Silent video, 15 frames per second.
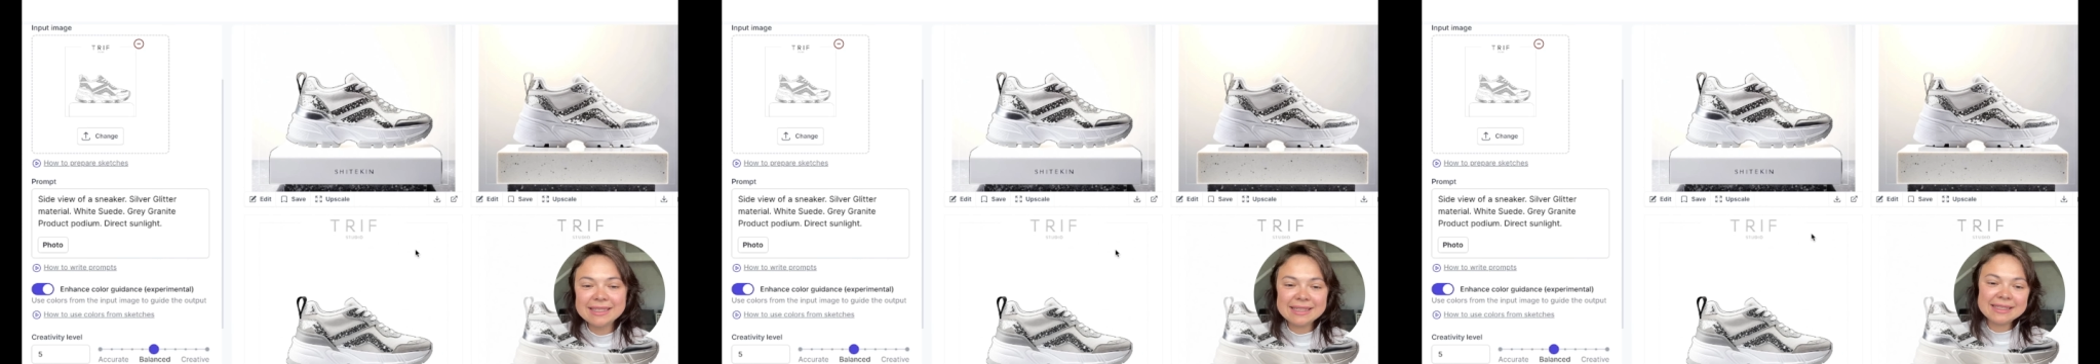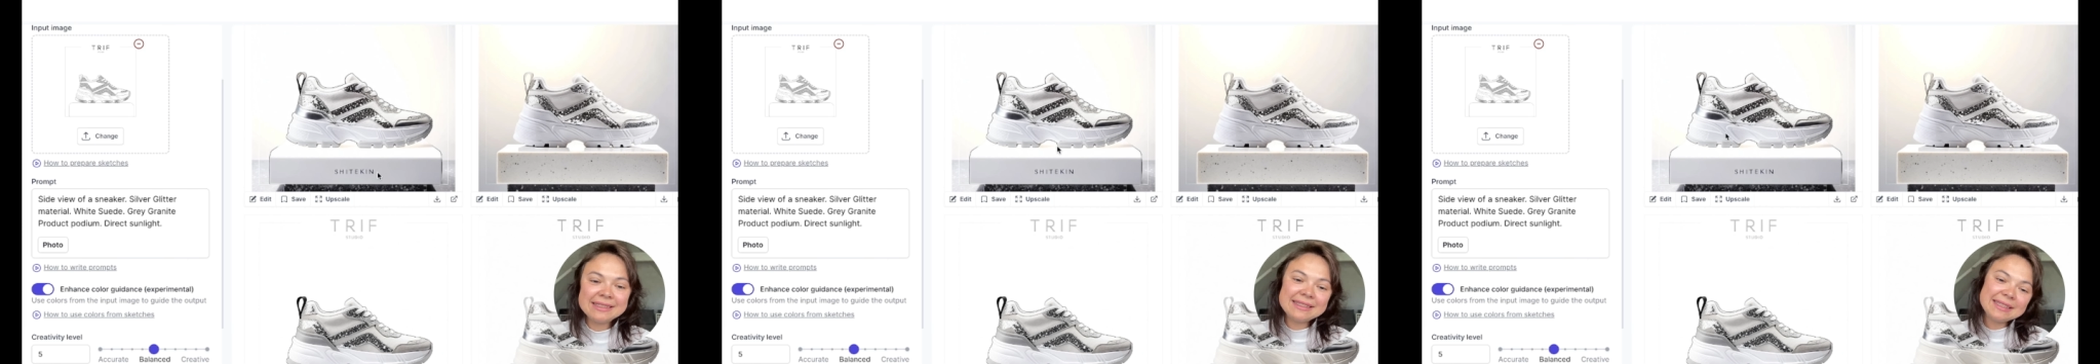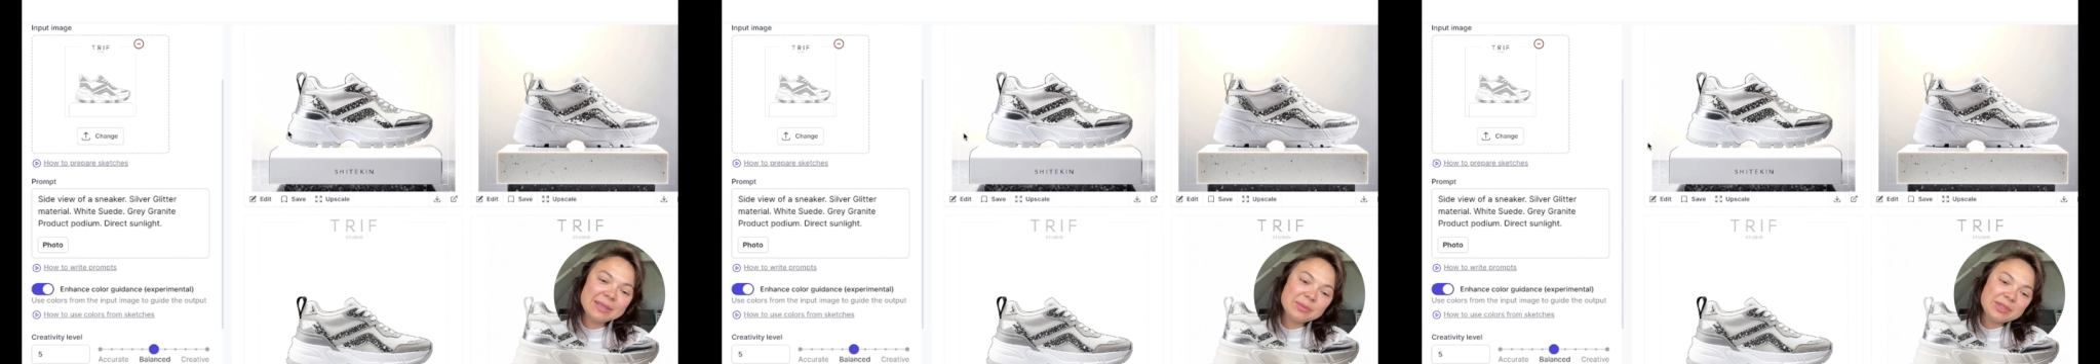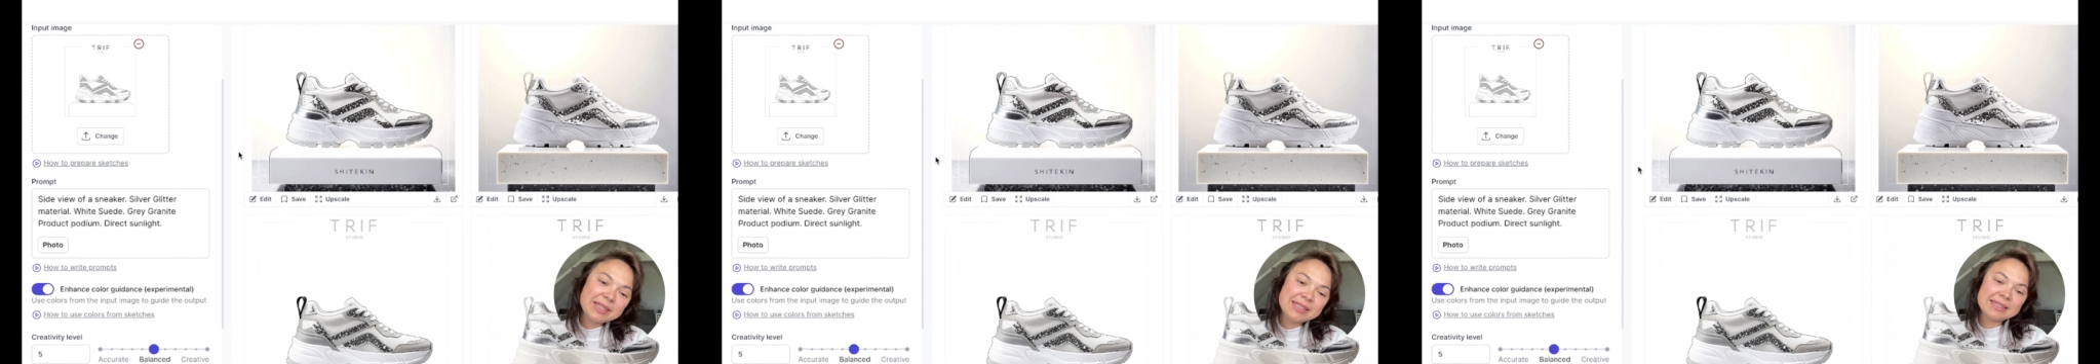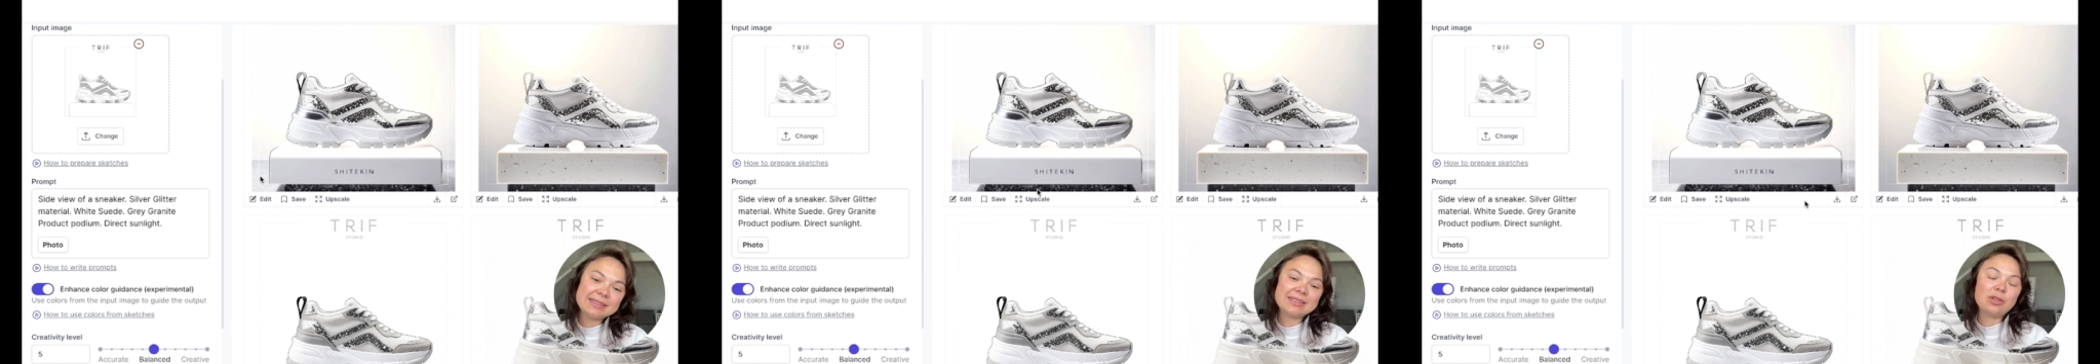It seems
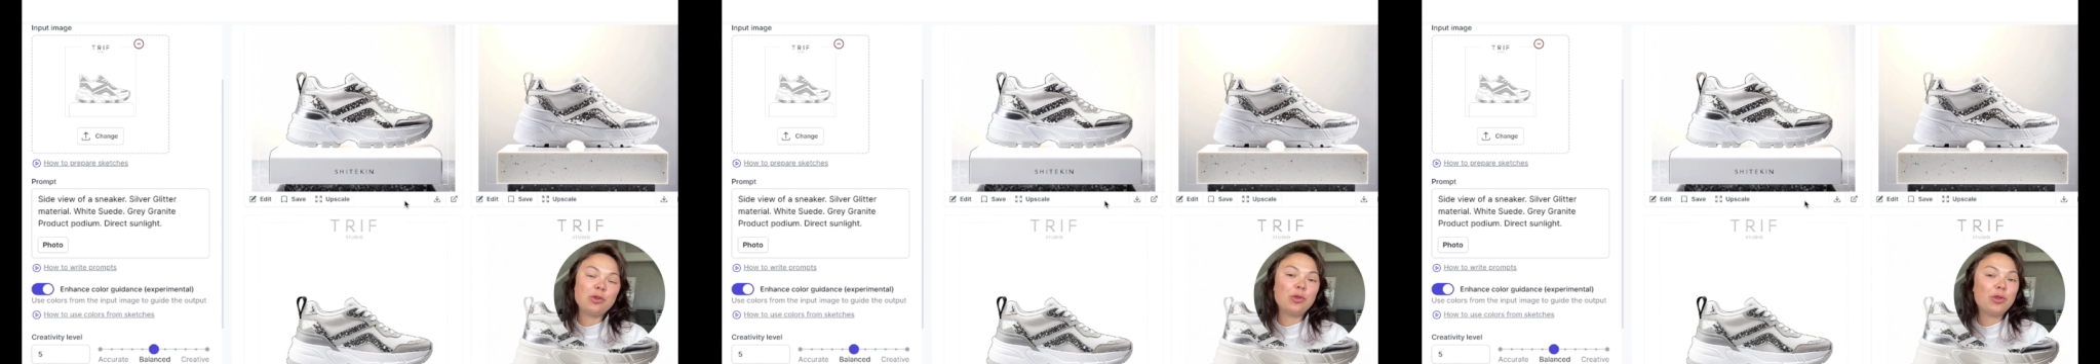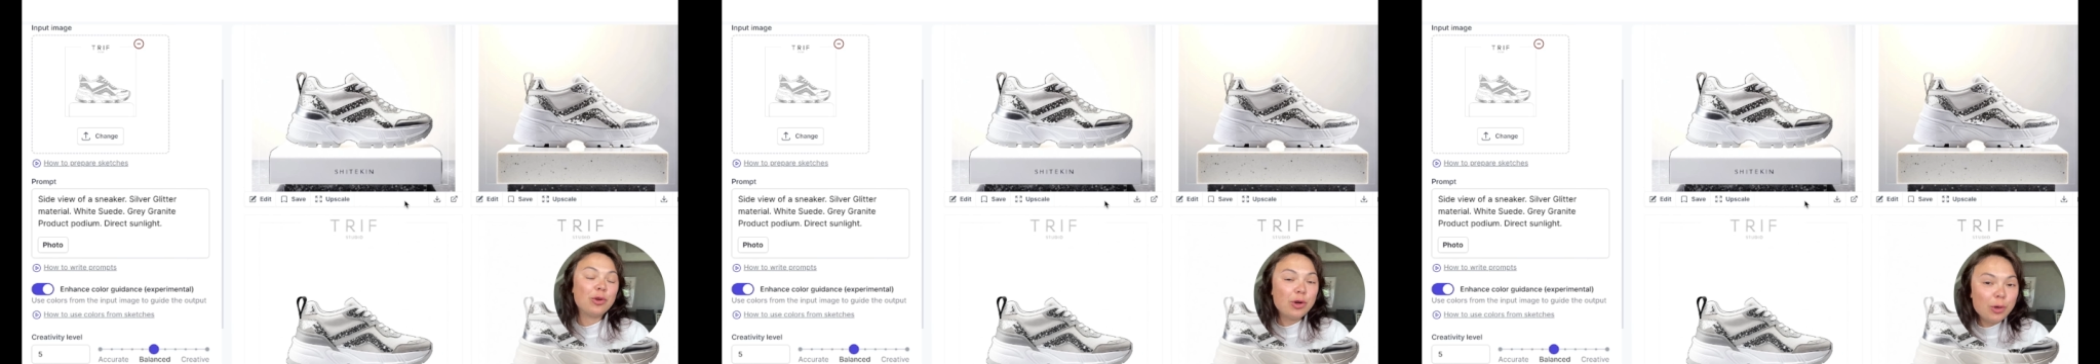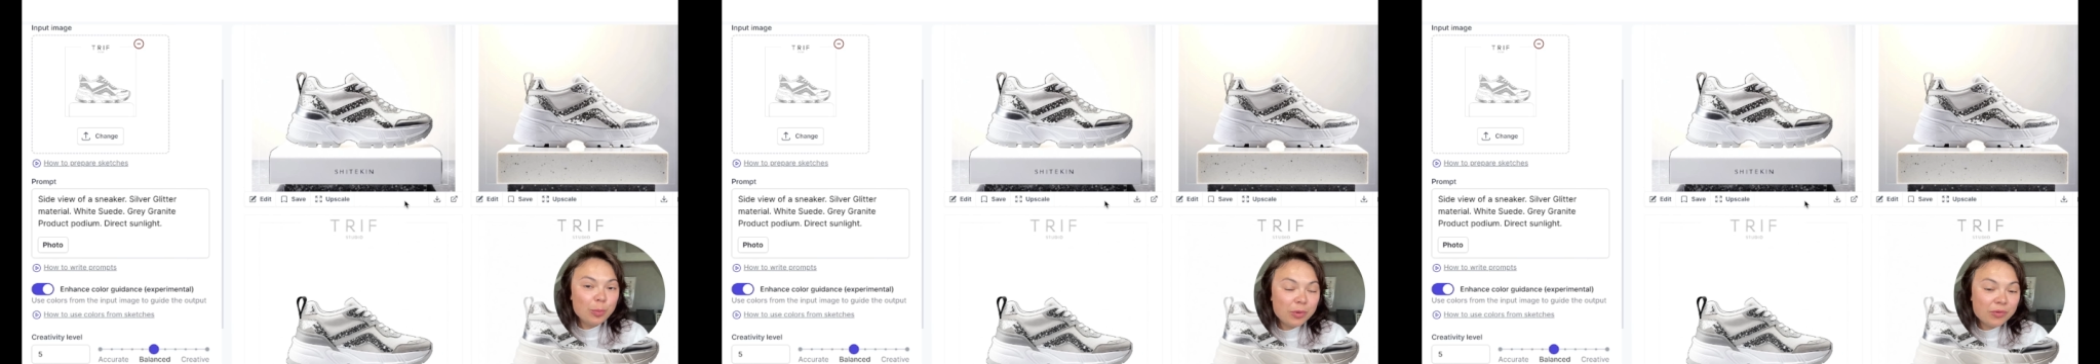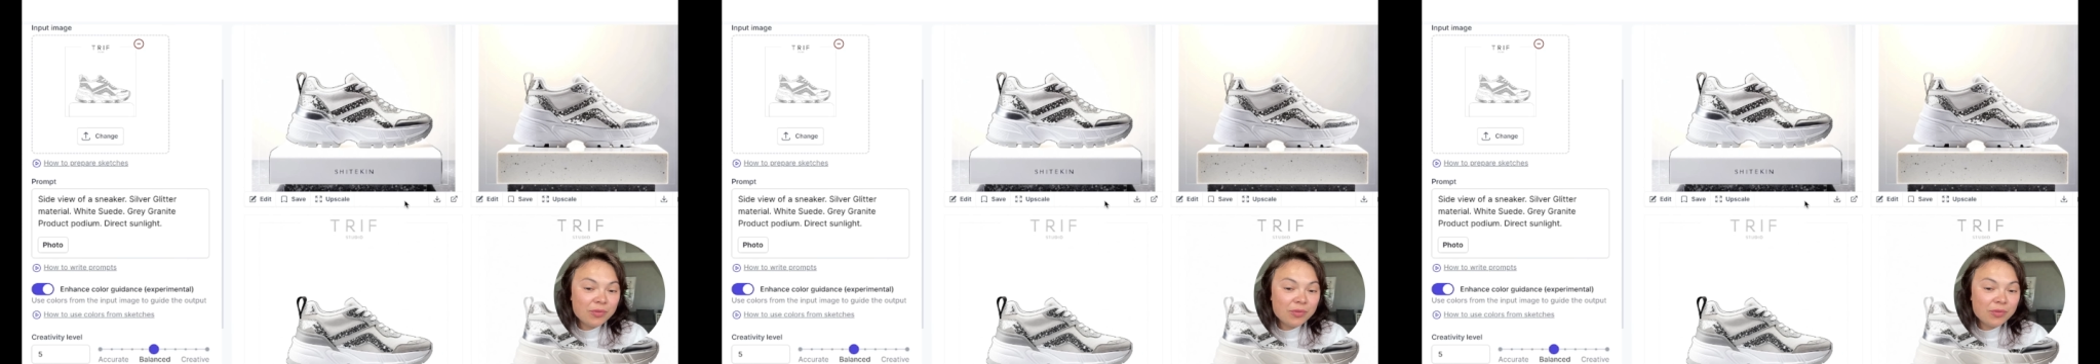like it's on top